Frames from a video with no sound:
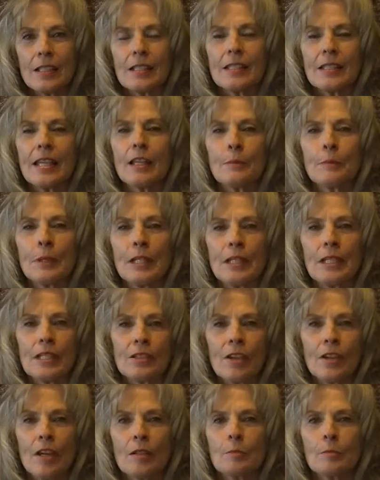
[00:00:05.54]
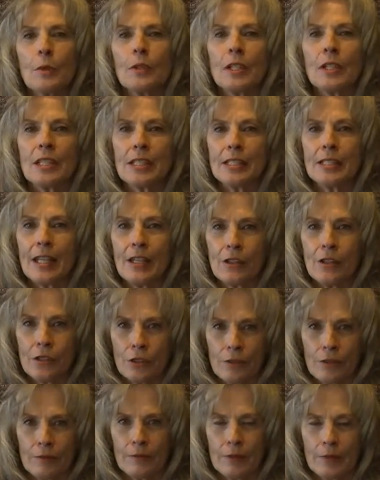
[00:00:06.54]
segment is on
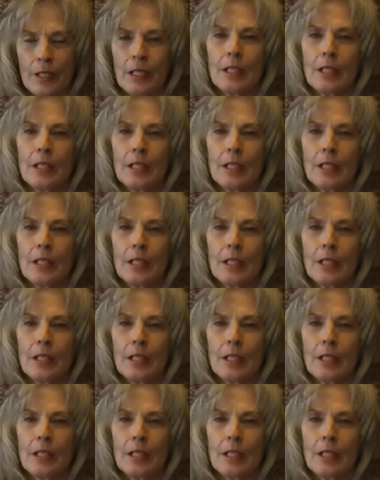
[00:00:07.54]
molestation.